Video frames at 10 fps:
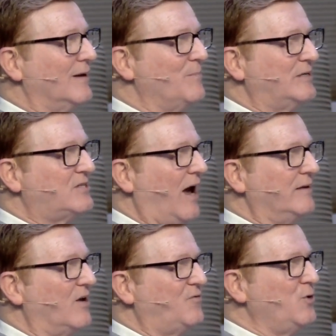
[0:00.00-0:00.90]
Let me tell
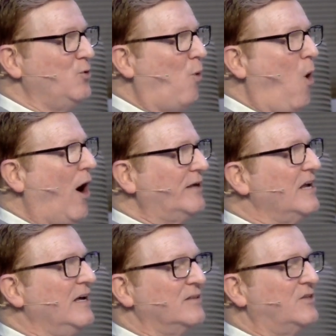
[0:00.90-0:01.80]
you, if you want
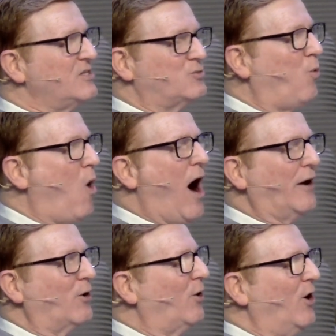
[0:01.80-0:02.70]
this
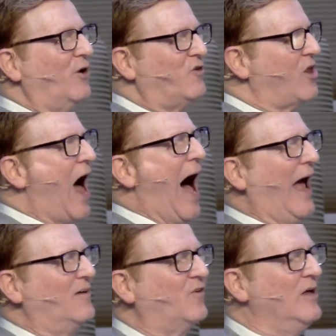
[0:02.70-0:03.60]
water of
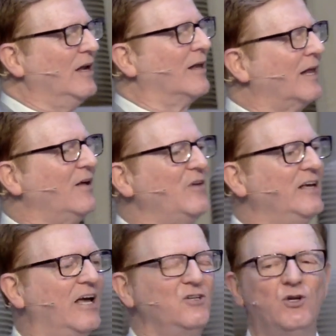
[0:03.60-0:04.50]
life
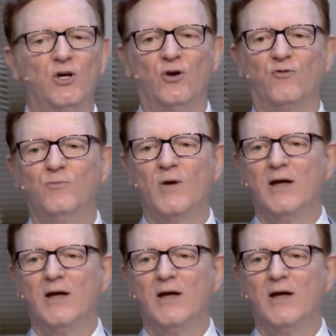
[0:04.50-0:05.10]
living in you